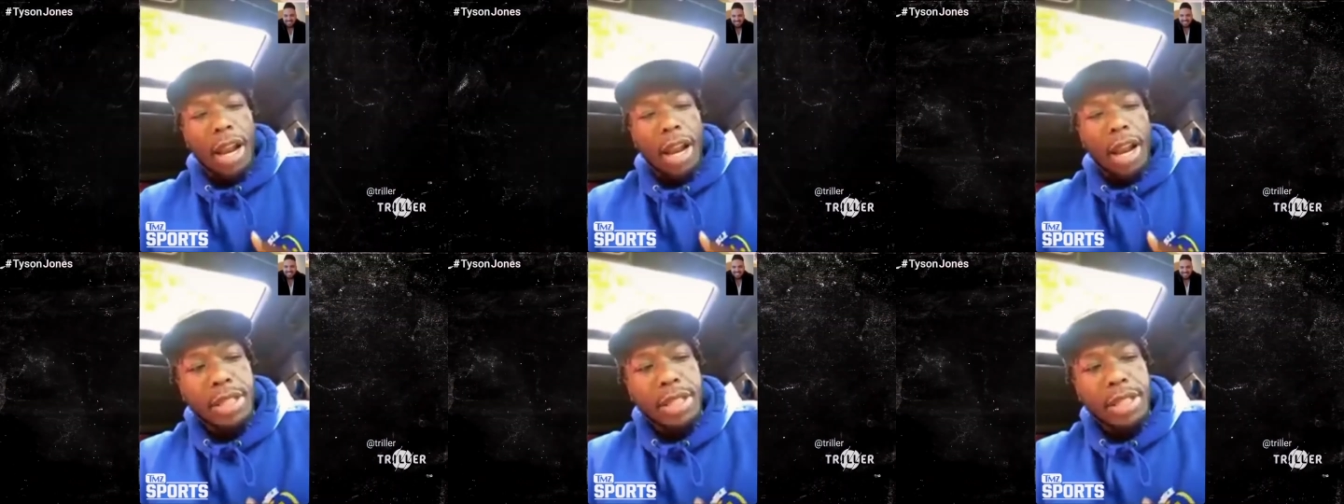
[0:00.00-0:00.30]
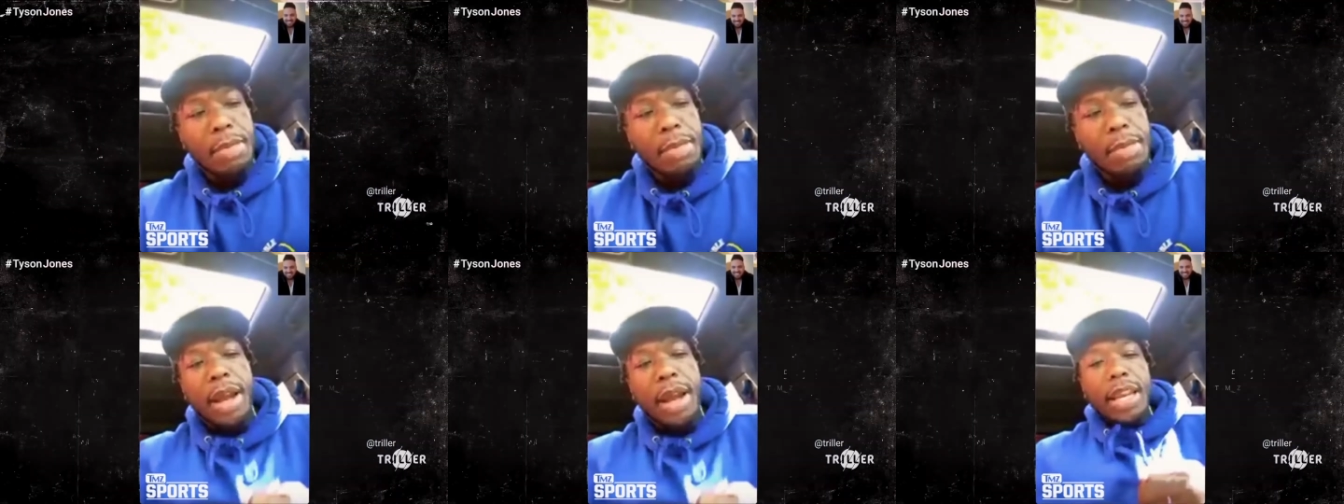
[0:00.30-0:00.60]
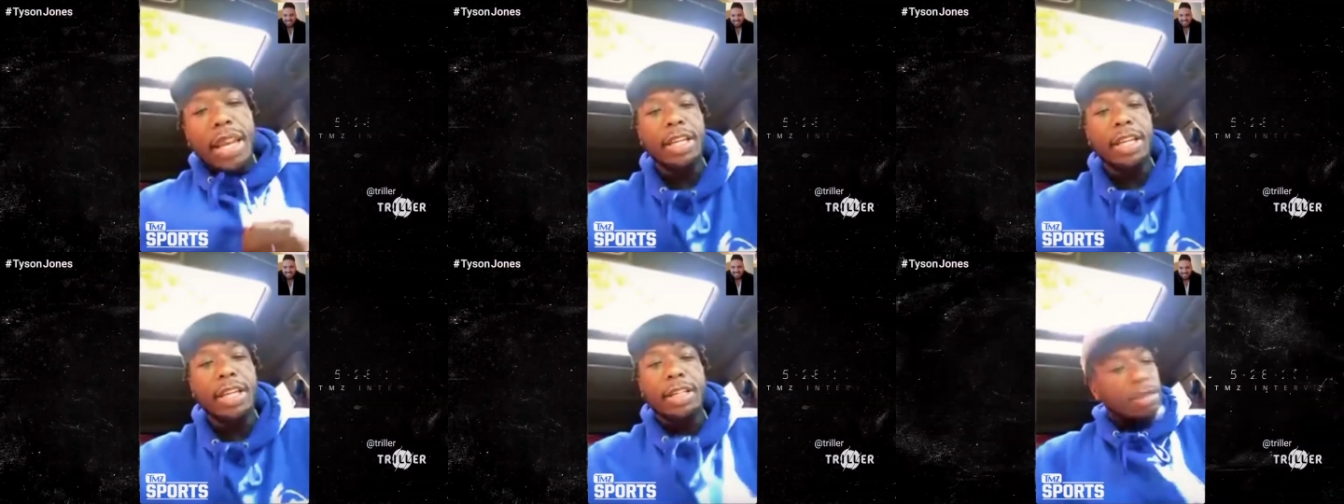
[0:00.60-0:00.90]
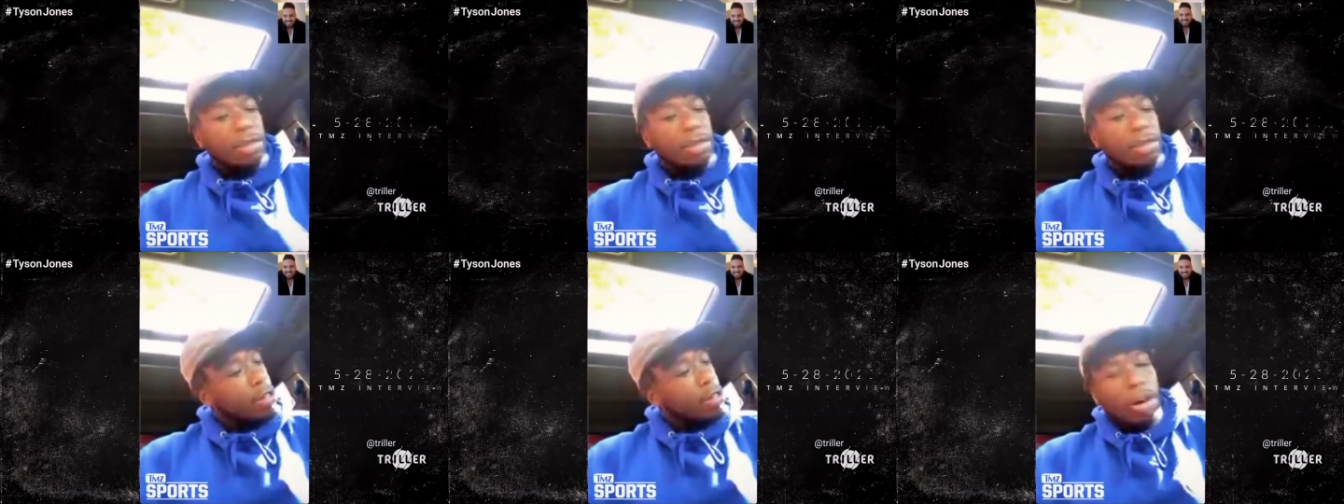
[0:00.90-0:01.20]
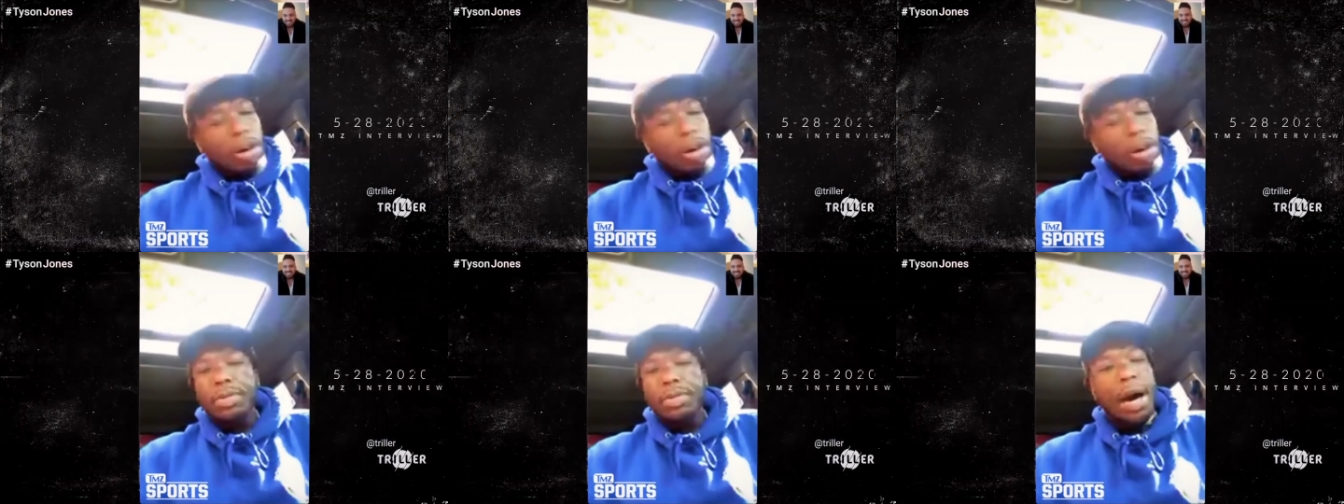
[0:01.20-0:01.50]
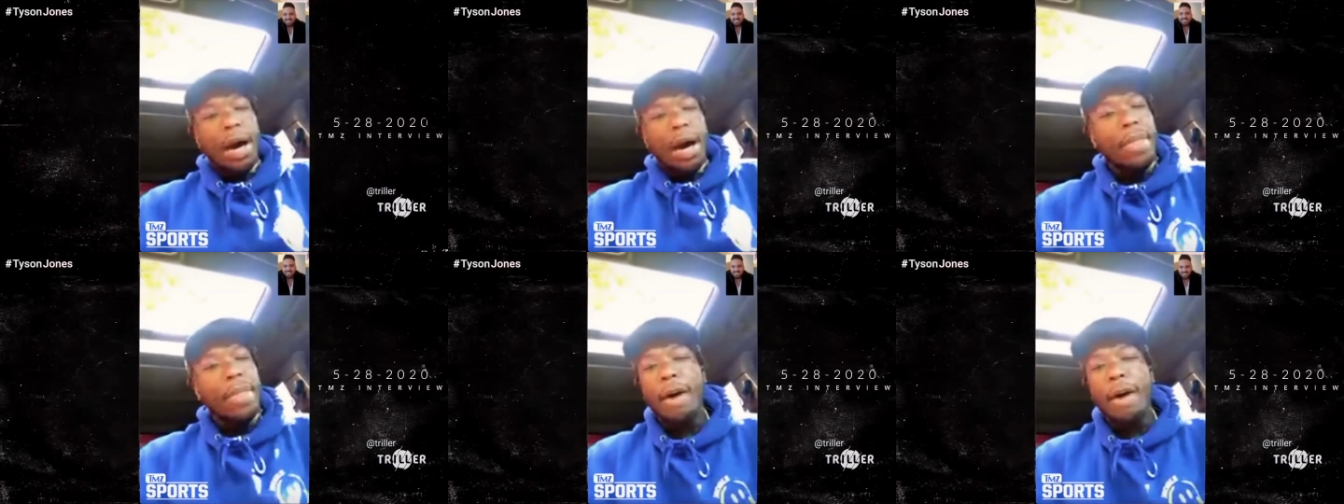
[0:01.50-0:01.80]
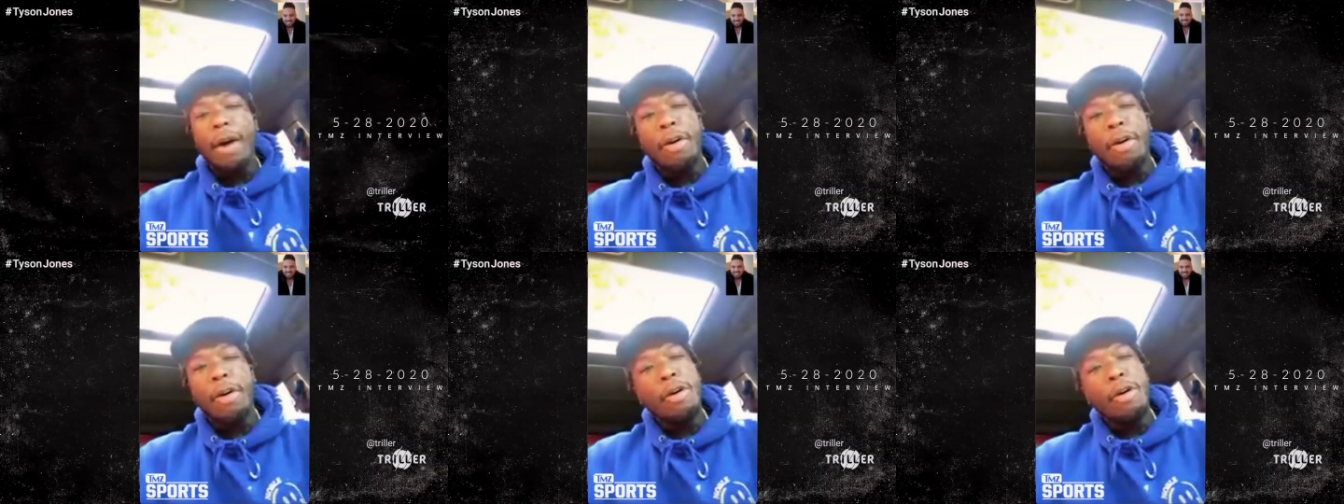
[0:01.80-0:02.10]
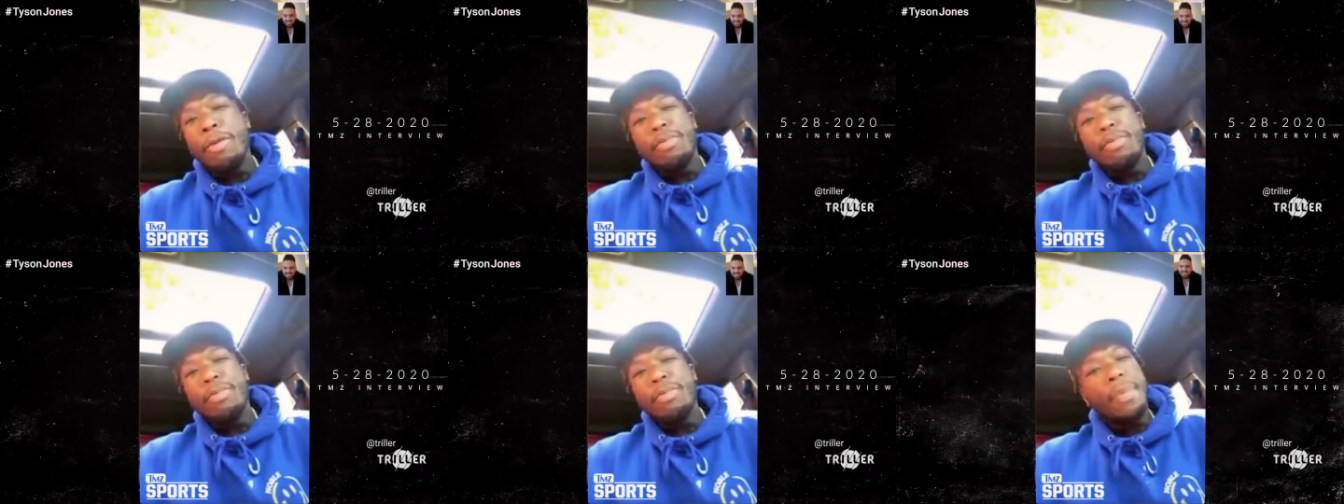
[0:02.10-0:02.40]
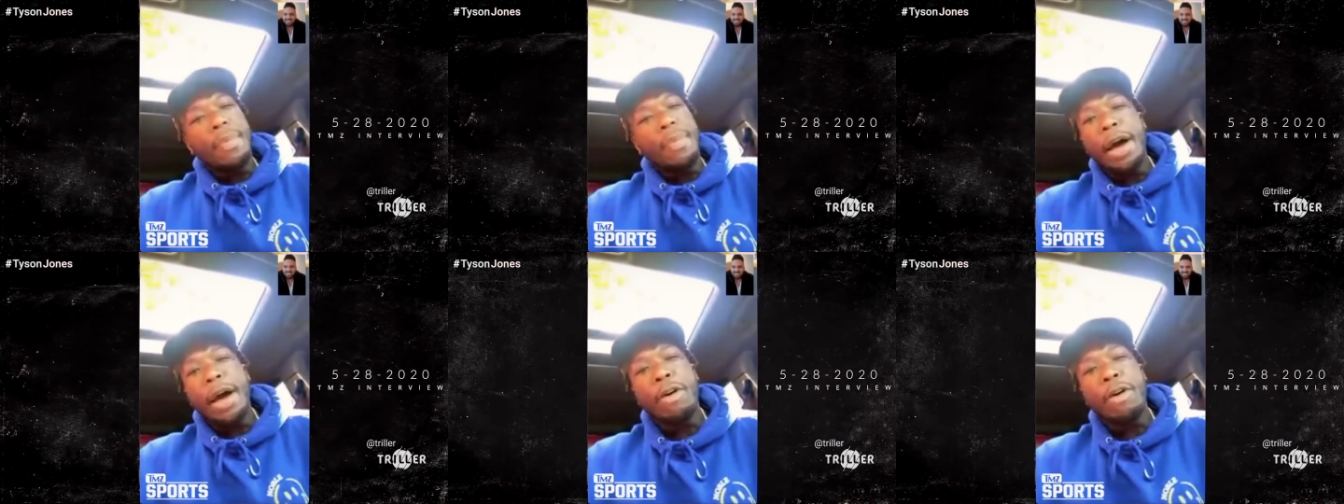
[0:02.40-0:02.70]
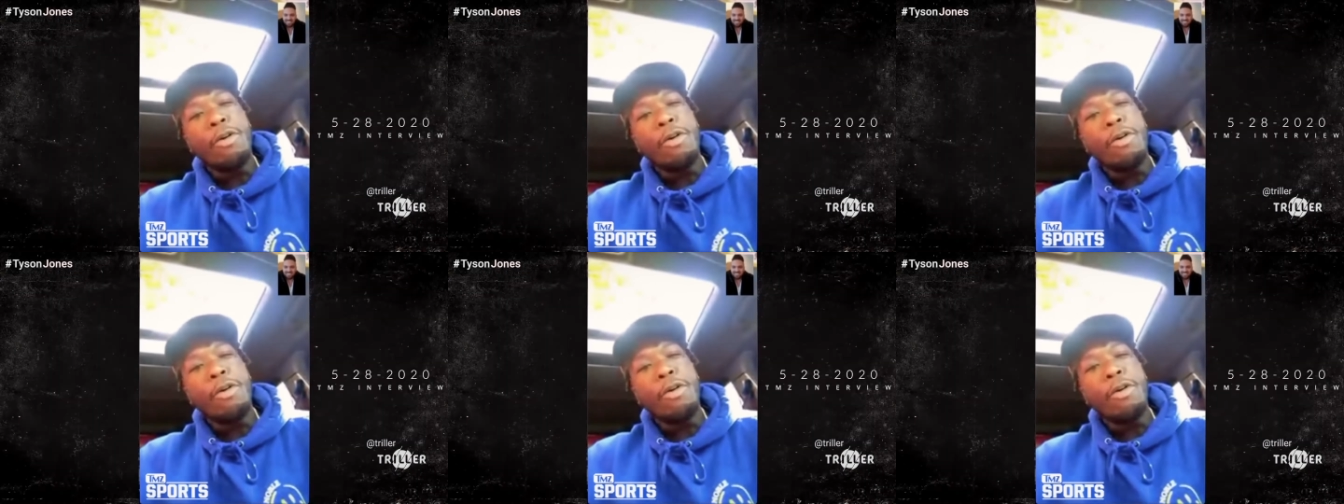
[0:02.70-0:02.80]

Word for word: So call out somebody that you know I'm not going.